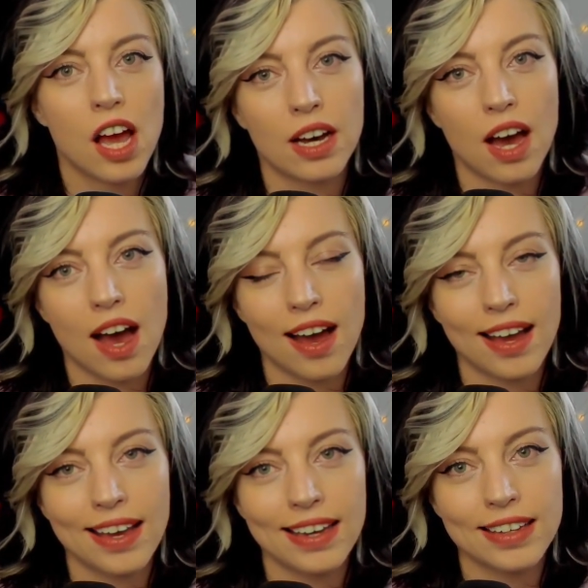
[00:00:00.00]

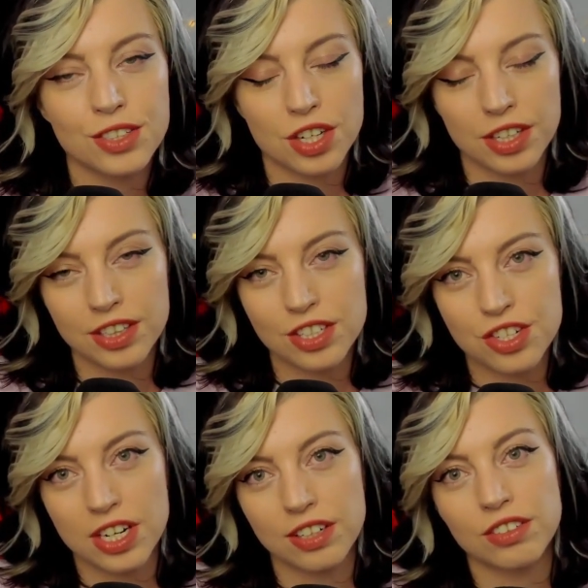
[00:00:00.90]
I started this
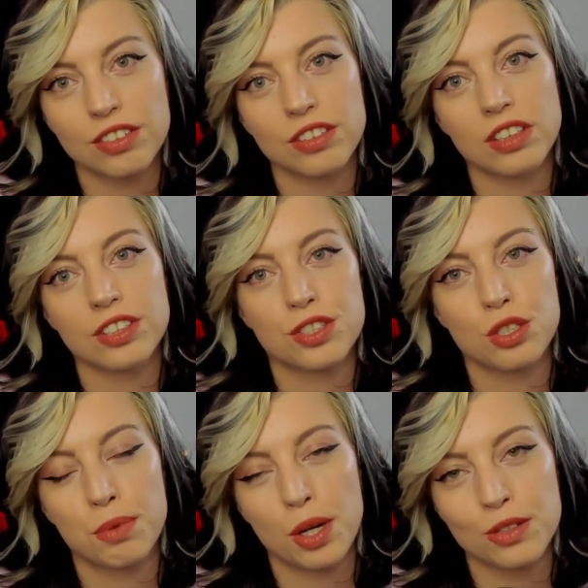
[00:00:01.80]
channel to
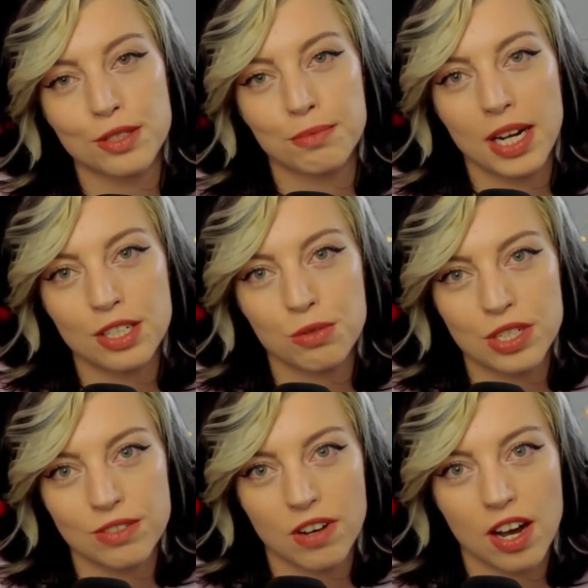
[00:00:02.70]
post my
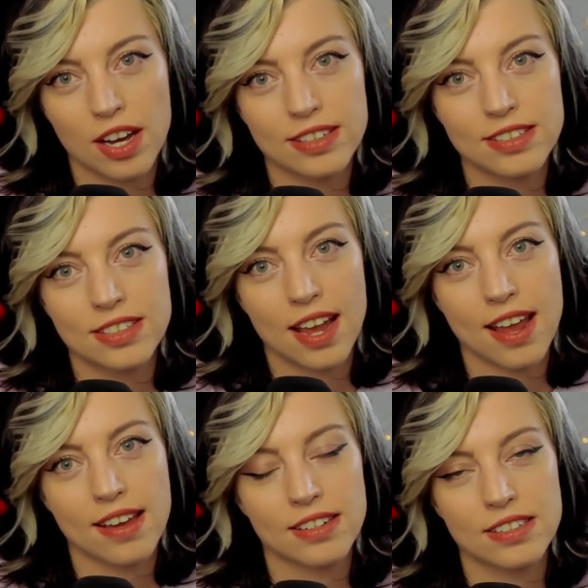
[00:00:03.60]
Twitch VODs
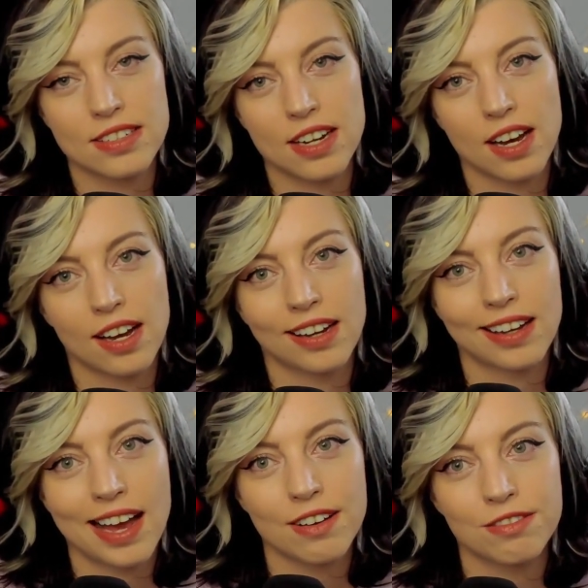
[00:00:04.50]
and
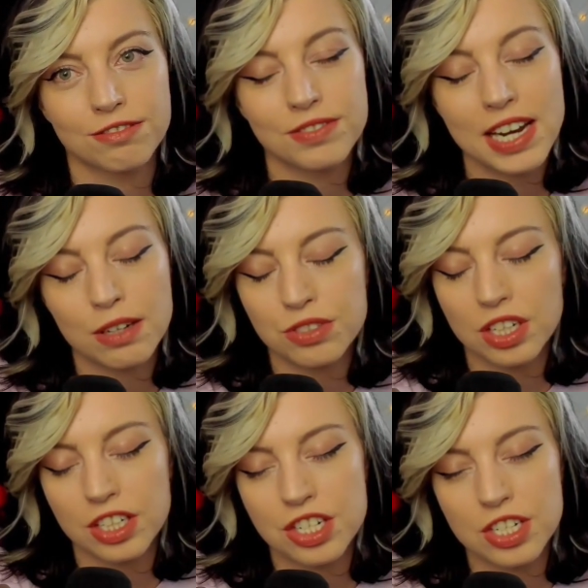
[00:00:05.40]
have now
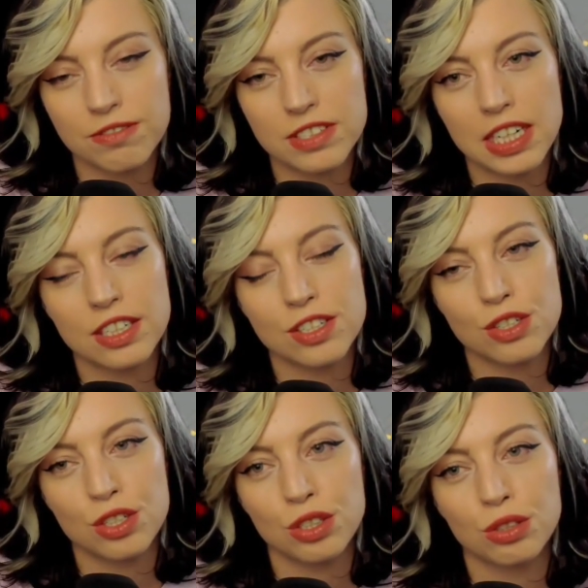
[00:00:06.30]
started shifting
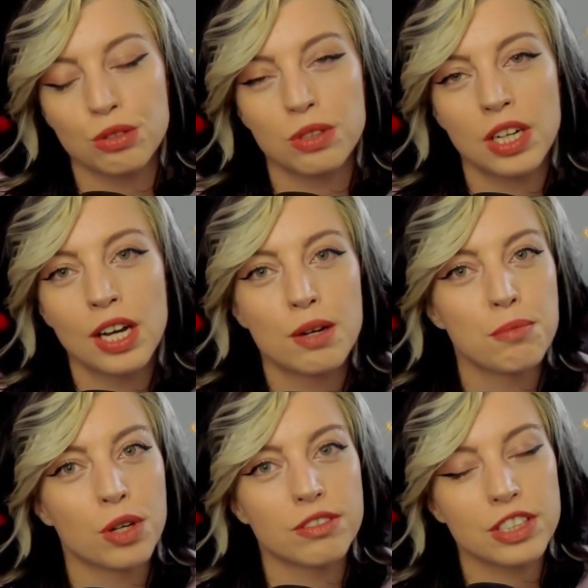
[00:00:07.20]
to
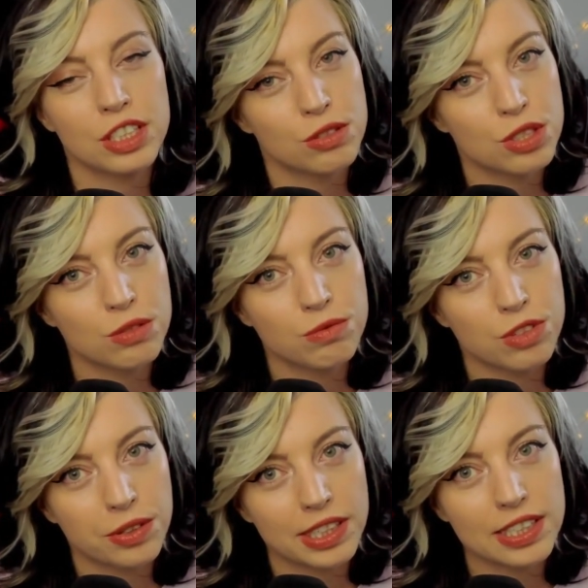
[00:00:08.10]
more of a YouTube
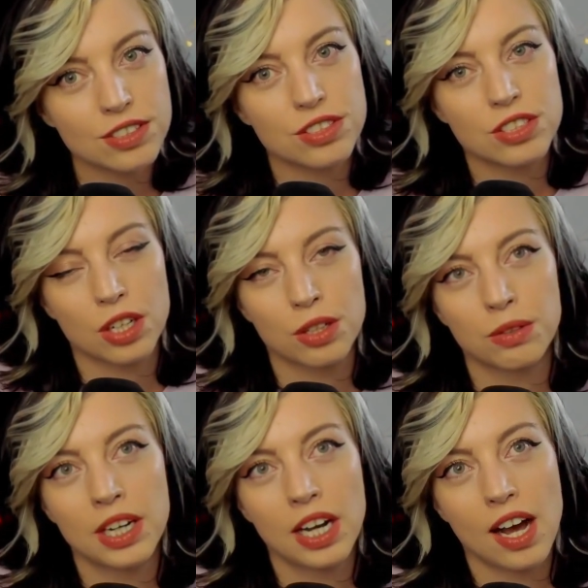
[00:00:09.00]
focus. So
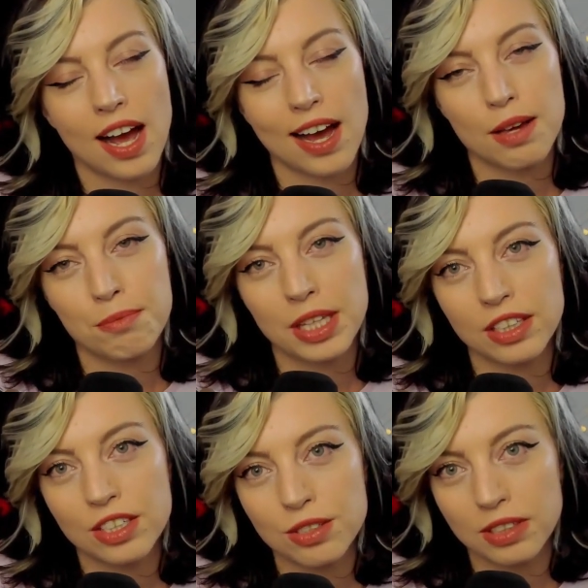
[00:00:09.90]
I mainly
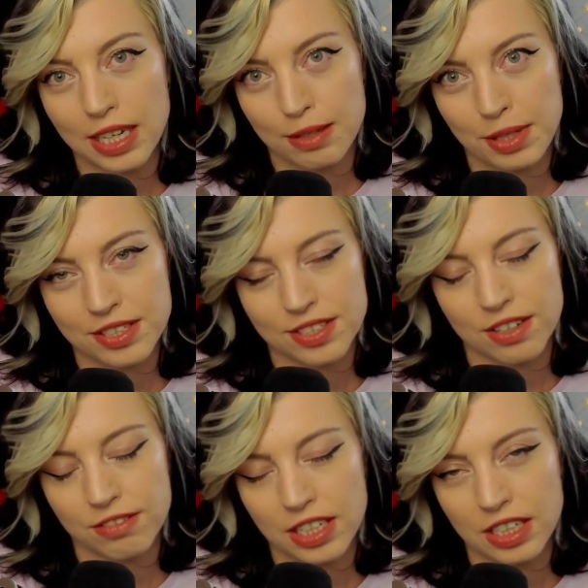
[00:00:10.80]
do gaming stuff
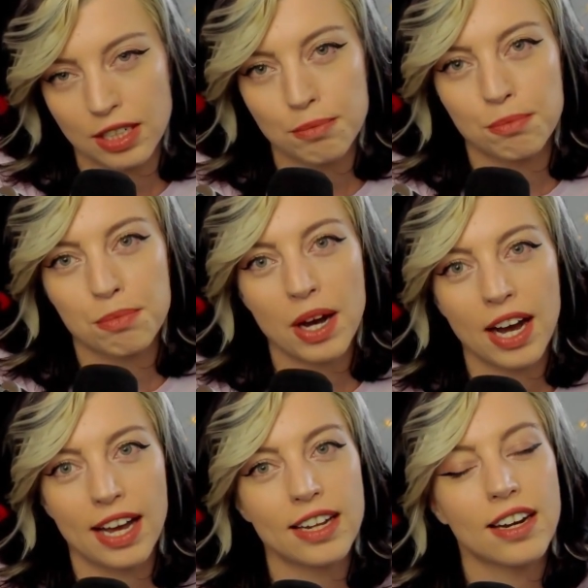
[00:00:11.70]
here,
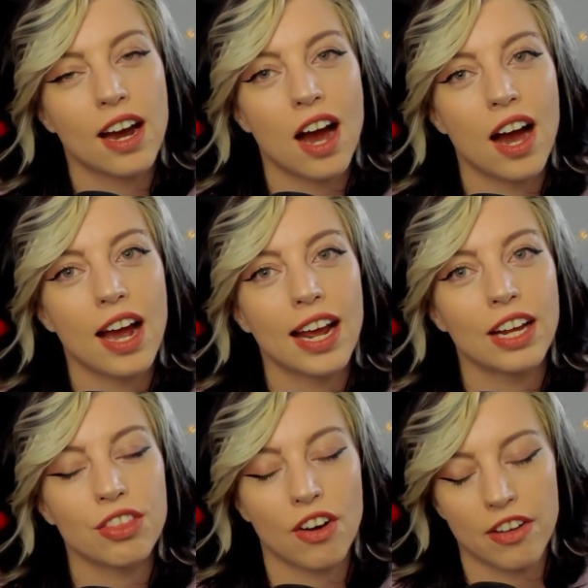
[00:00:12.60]
but I
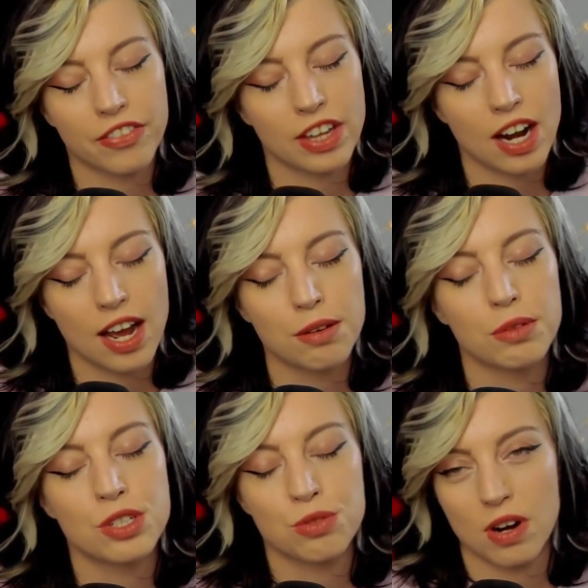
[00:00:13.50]
thought that I would
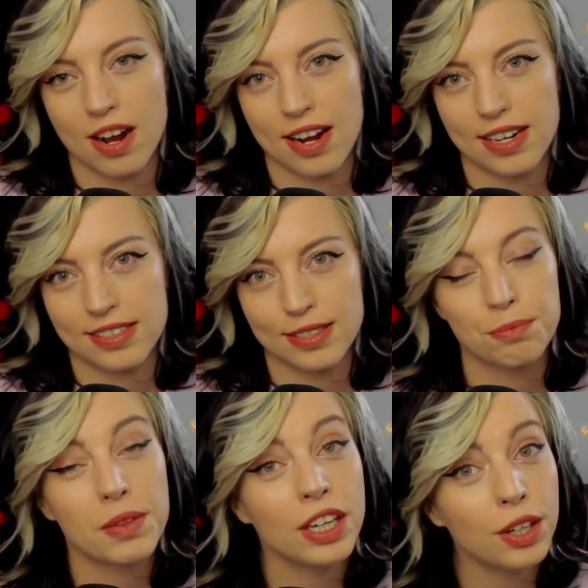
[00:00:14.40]
try
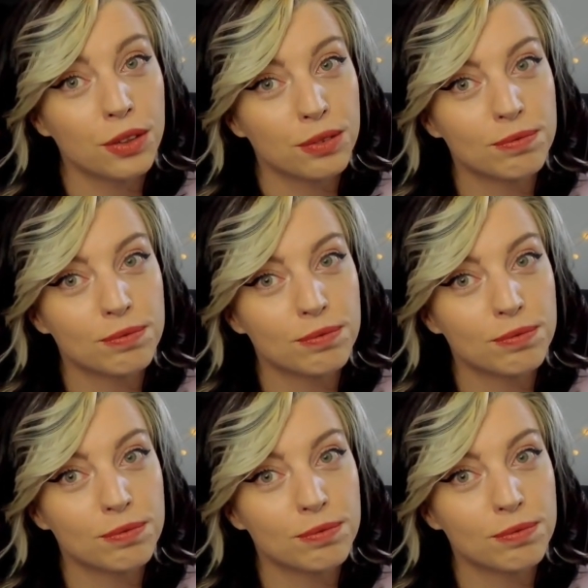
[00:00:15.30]
something new.